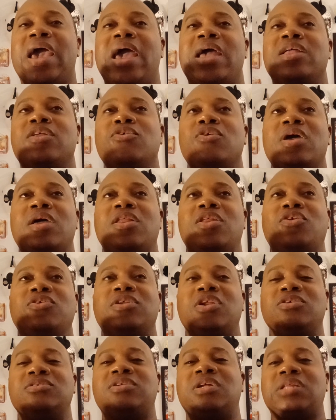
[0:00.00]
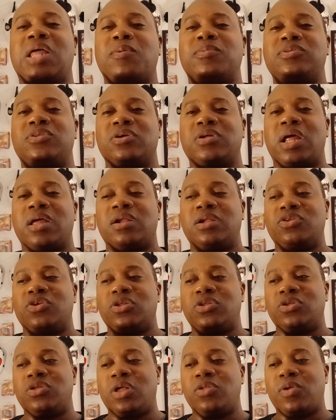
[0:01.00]
and it looks like they
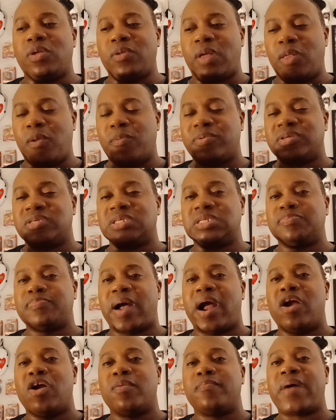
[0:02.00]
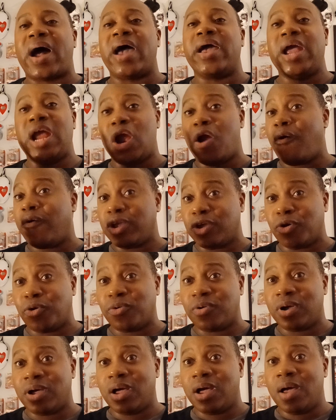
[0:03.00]
were inspired by
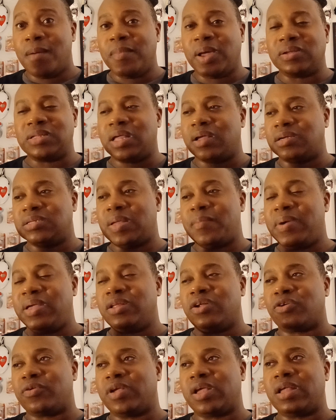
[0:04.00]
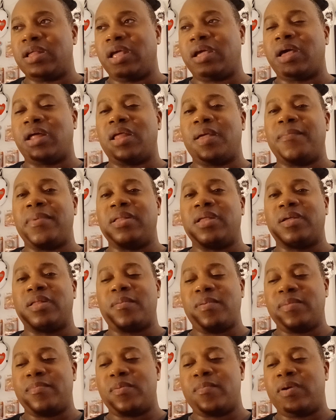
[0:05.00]
Ariel because they made her it kind of made
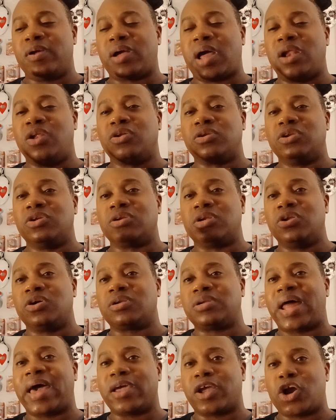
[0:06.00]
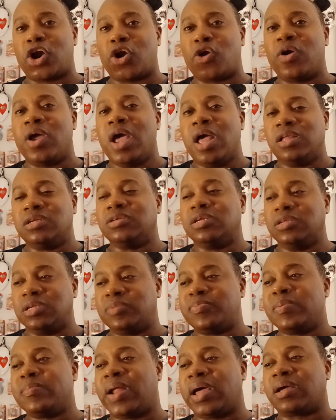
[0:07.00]
mermaid kind of look like her.
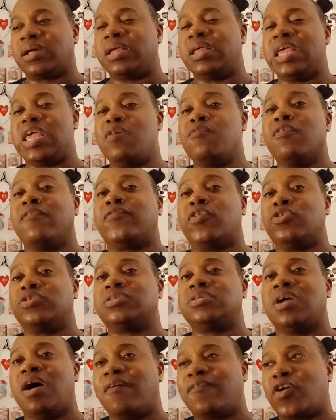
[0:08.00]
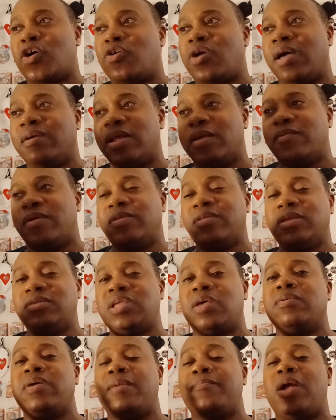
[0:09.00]
It's been like an evil version of her. Let's
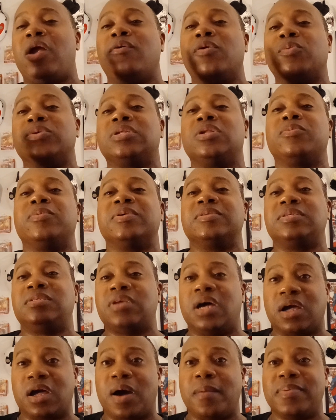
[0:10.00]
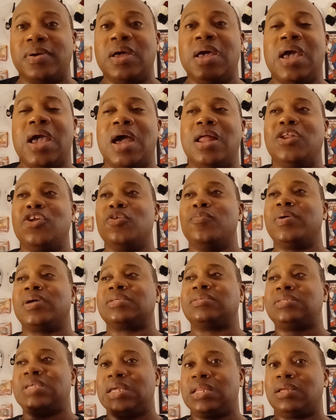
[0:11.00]
say Ariel was a little bit stuck up and a little bit
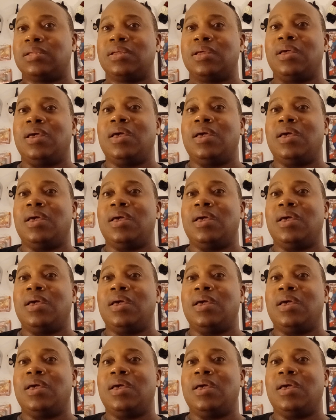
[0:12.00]
conceited